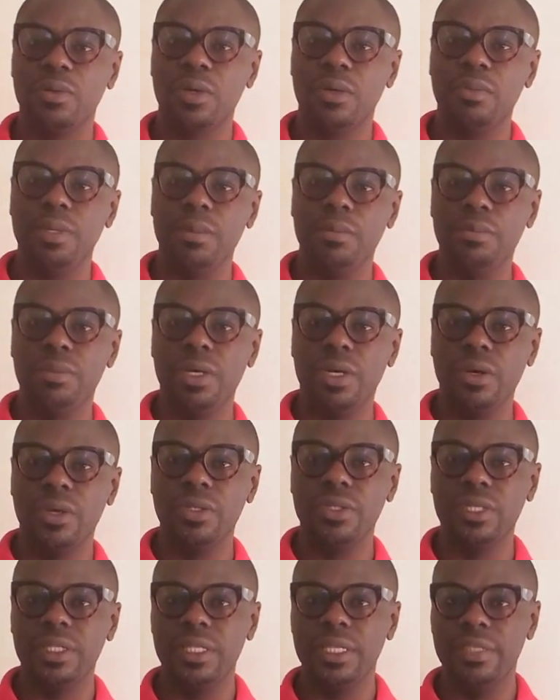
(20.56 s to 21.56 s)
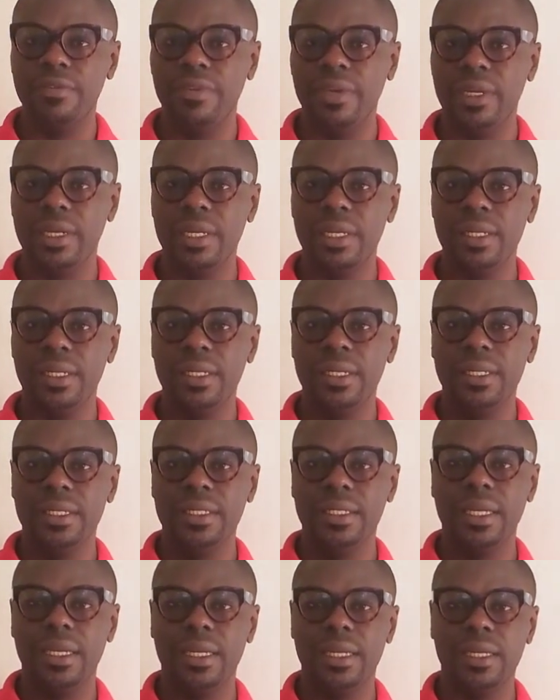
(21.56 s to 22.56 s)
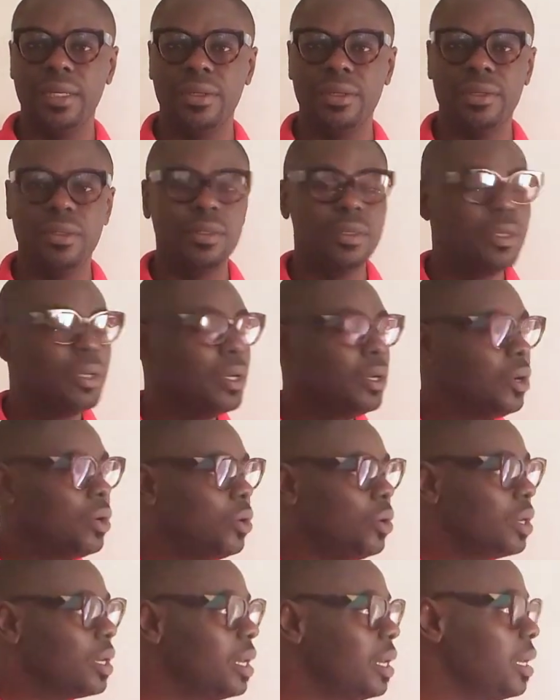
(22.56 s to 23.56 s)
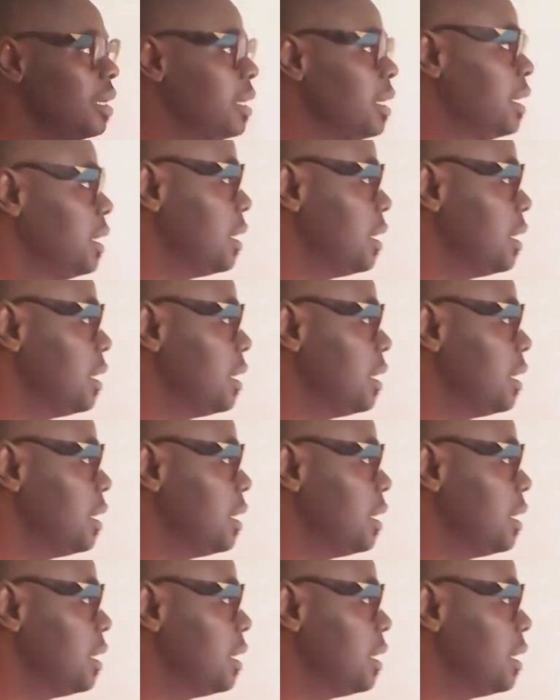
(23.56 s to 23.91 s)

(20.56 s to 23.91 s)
problem because it is very technical. Okay,